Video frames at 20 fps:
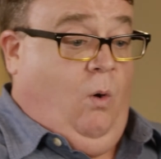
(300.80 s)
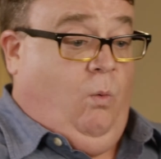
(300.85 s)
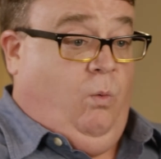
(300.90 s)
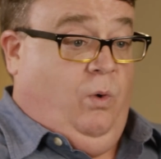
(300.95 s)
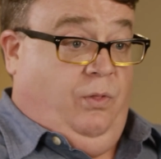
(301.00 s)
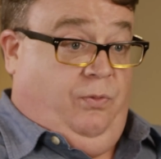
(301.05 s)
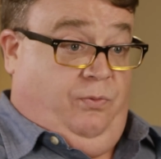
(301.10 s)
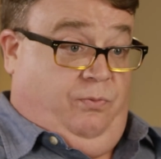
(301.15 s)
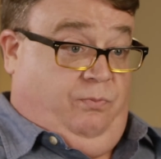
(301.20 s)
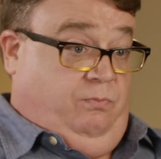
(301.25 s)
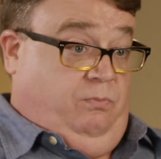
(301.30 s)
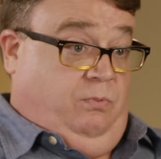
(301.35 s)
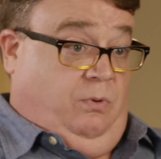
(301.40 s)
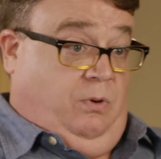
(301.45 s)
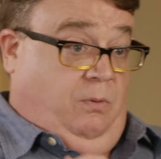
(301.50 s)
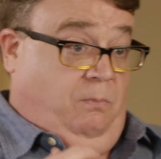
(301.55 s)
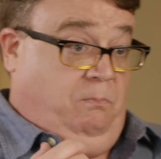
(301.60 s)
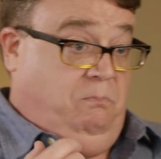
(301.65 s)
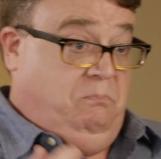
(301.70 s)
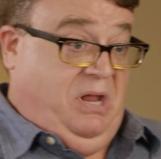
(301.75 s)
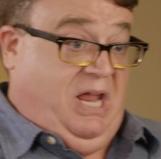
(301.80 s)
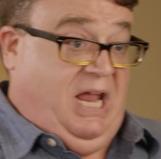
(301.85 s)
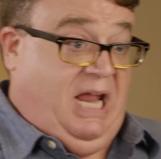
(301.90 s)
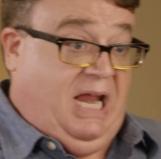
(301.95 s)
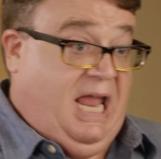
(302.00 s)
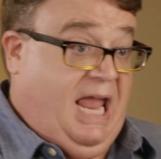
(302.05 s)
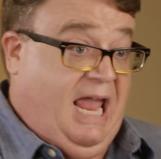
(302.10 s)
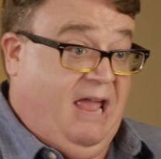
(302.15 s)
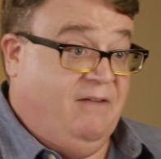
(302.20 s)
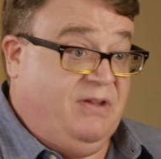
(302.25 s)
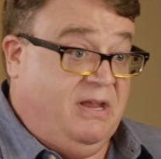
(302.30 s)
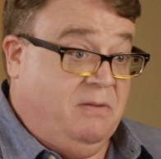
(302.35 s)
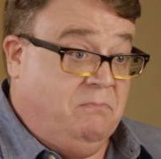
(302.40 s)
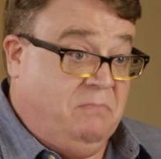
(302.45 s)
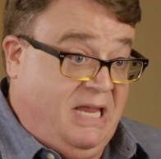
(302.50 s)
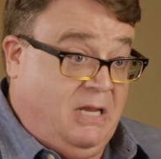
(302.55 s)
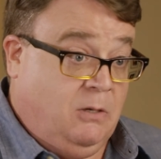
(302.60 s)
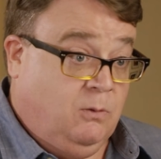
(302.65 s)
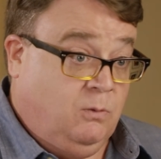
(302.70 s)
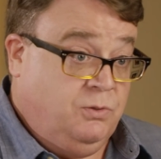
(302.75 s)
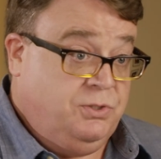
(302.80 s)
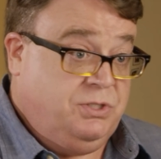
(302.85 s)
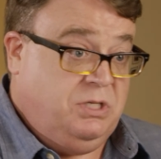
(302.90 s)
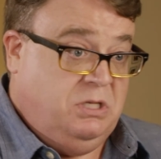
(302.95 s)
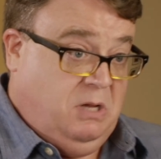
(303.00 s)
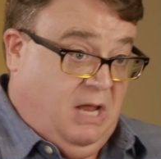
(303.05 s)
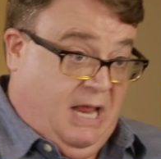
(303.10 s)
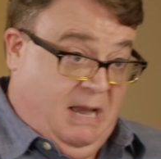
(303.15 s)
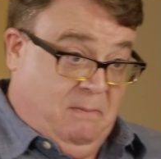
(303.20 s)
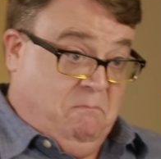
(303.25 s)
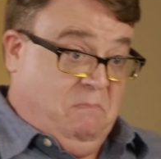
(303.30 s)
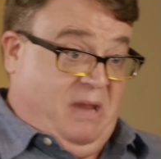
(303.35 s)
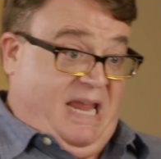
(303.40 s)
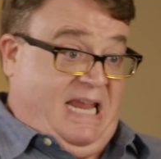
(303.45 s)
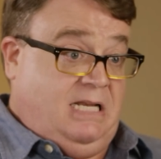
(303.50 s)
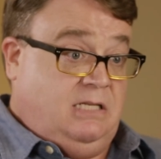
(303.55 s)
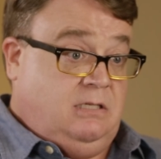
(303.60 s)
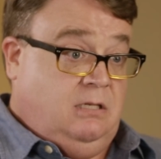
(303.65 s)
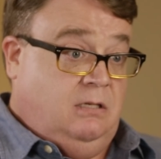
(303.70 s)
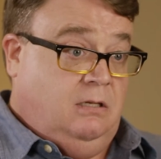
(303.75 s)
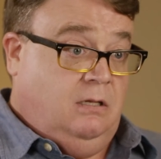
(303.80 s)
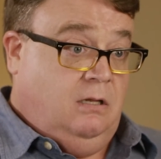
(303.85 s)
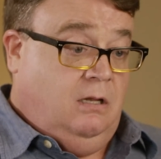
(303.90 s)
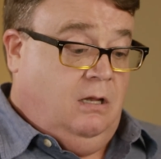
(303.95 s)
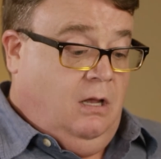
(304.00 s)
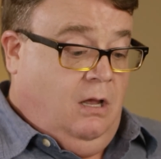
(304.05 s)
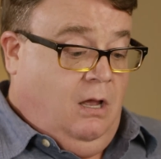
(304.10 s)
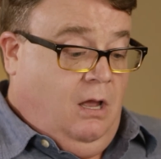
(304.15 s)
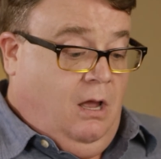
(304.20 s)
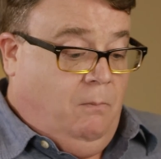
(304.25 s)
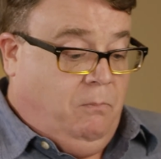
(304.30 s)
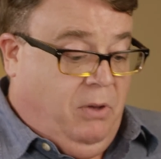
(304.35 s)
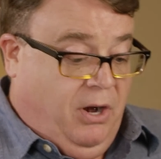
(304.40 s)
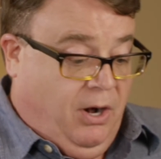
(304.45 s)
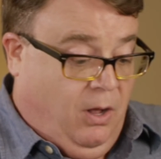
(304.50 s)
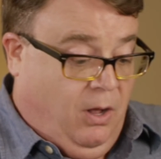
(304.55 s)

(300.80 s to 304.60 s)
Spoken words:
with big, heavy meals and meat, but it